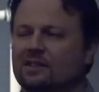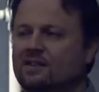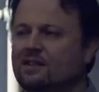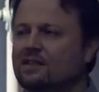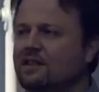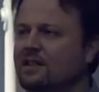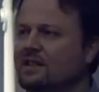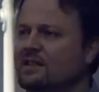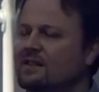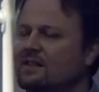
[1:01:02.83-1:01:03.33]
of the
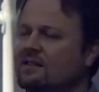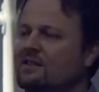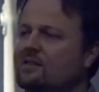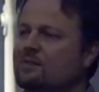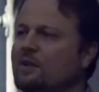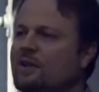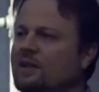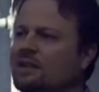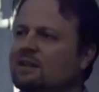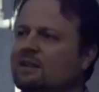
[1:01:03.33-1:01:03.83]
sense of
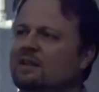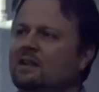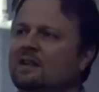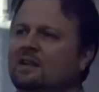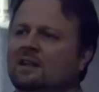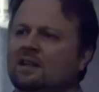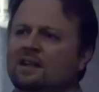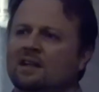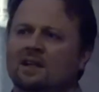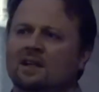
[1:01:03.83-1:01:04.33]
smell.
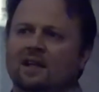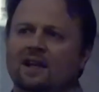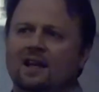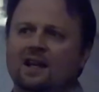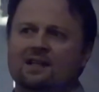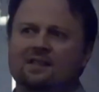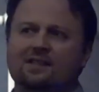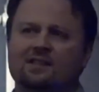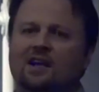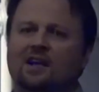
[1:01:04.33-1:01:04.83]

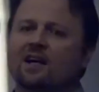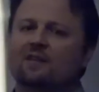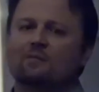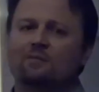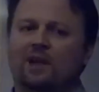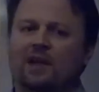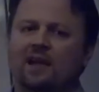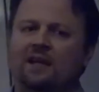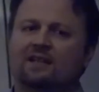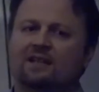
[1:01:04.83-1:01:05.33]
It's not
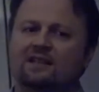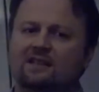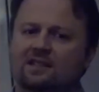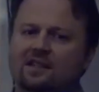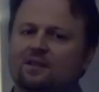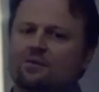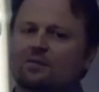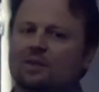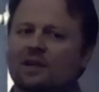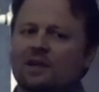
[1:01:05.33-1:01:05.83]
bad in
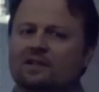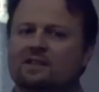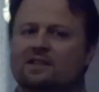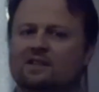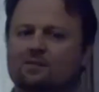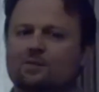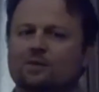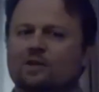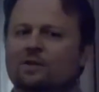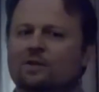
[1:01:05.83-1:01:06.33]
T-Rex,
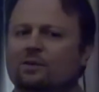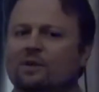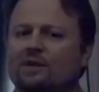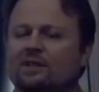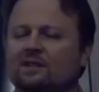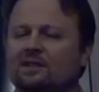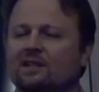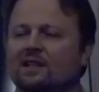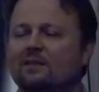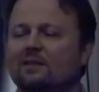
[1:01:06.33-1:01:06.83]
it's pretty
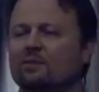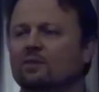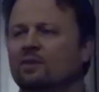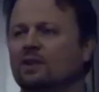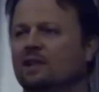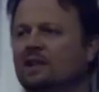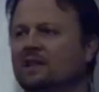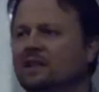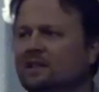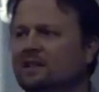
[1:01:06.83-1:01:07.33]
well
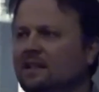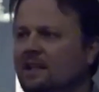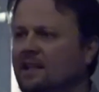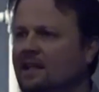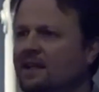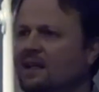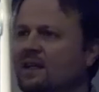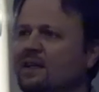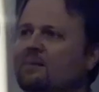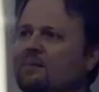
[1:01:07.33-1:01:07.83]
elaborated.
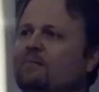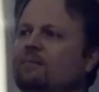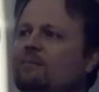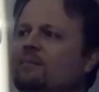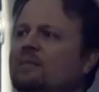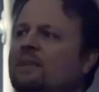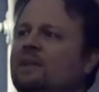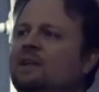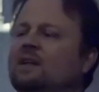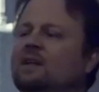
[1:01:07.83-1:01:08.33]

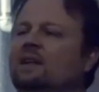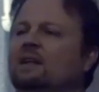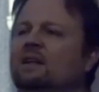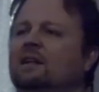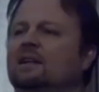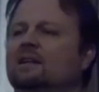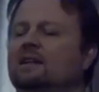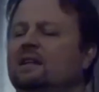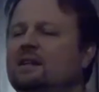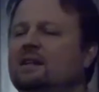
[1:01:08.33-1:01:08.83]

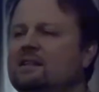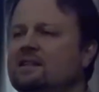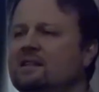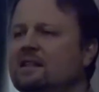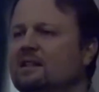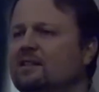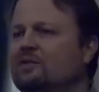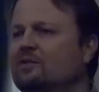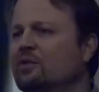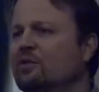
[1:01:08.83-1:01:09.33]
Things
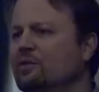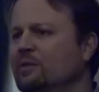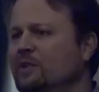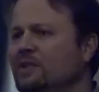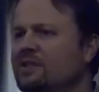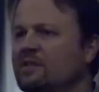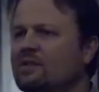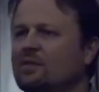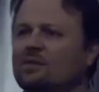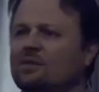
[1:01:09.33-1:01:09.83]
like
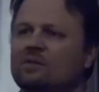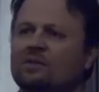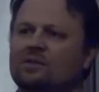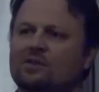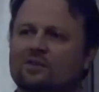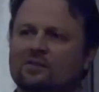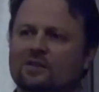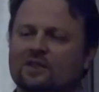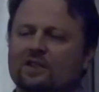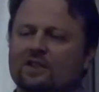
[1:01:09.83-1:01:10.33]
dromaeosaurs
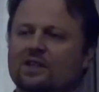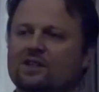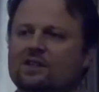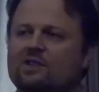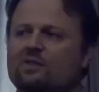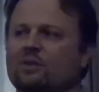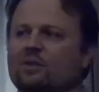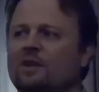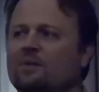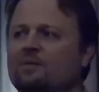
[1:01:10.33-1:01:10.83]
or
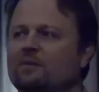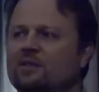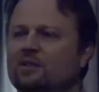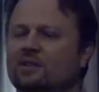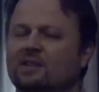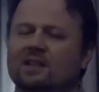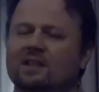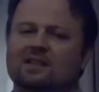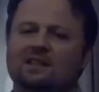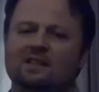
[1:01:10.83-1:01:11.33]
Velociraptor,
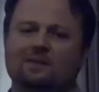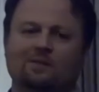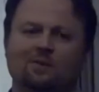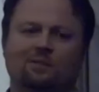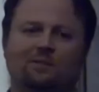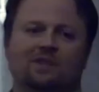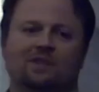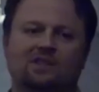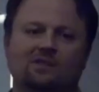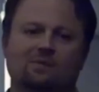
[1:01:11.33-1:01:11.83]
they seem to
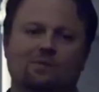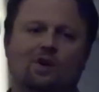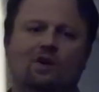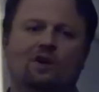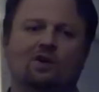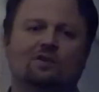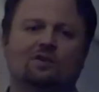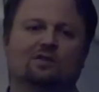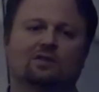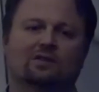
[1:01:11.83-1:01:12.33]
be
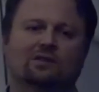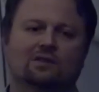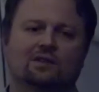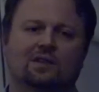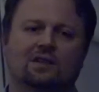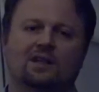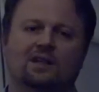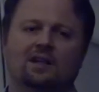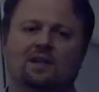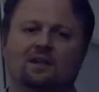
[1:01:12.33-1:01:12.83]
smaller,
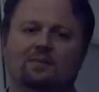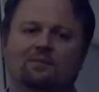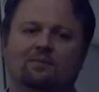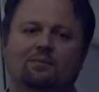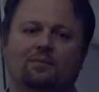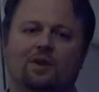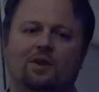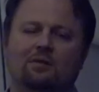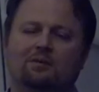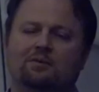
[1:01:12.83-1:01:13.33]

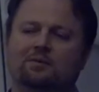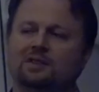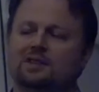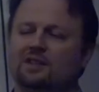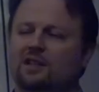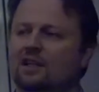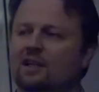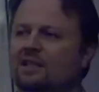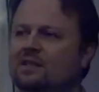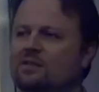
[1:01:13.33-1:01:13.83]
probably
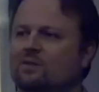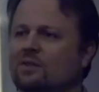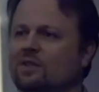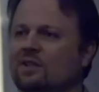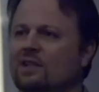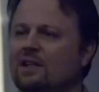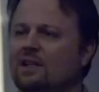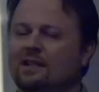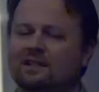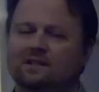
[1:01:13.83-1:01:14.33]
not as
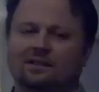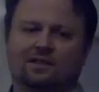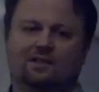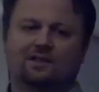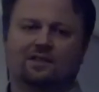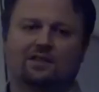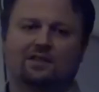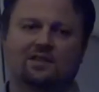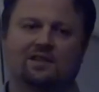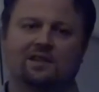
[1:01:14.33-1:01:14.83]
reliant on
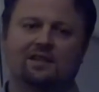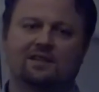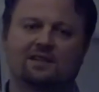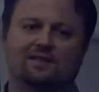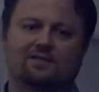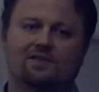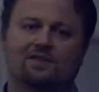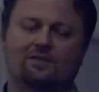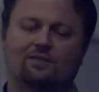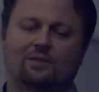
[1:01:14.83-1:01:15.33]
their sense
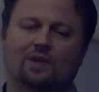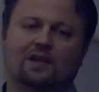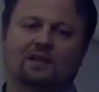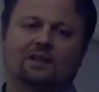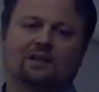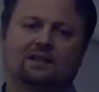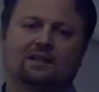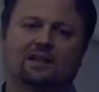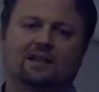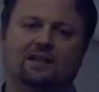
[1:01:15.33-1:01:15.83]
of
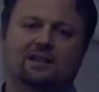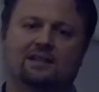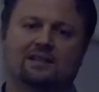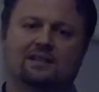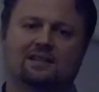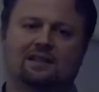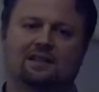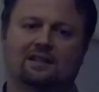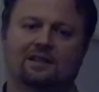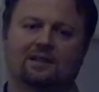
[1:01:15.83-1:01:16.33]
smell as